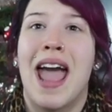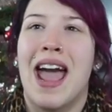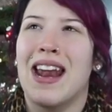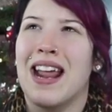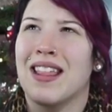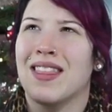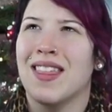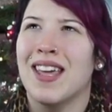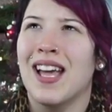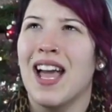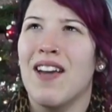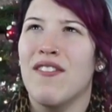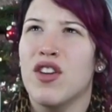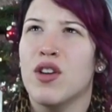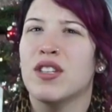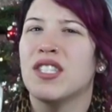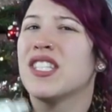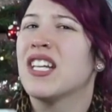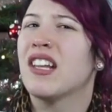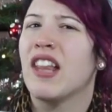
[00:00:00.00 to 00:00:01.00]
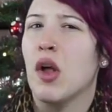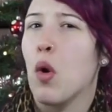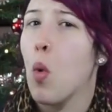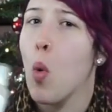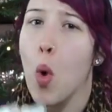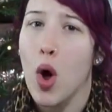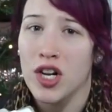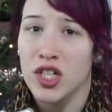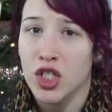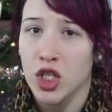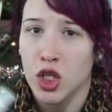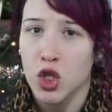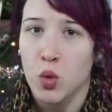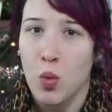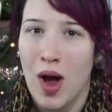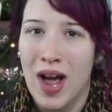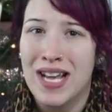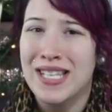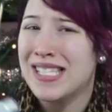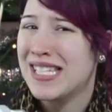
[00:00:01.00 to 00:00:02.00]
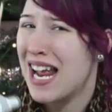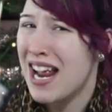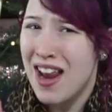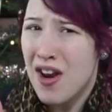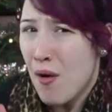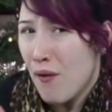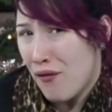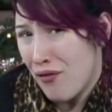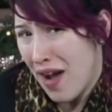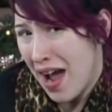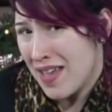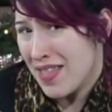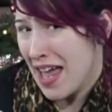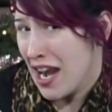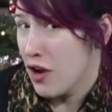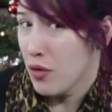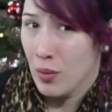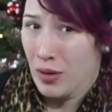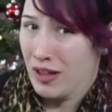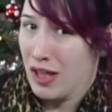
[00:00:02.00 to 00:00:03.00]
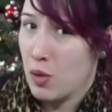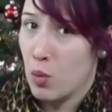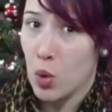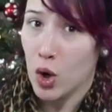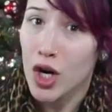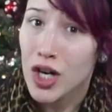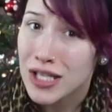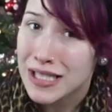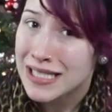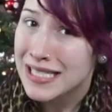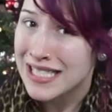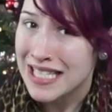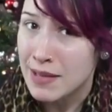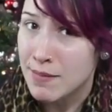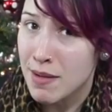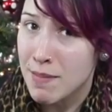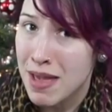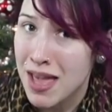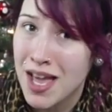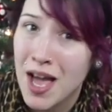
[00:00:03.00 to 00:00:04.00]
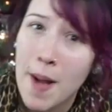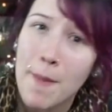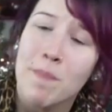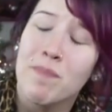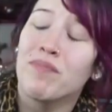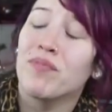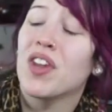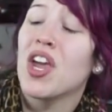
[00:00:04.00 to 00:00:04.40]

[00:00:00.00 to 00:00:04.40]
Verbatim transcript: and I think I've used it like once or twice, and I don't find that it really works to set my makeup.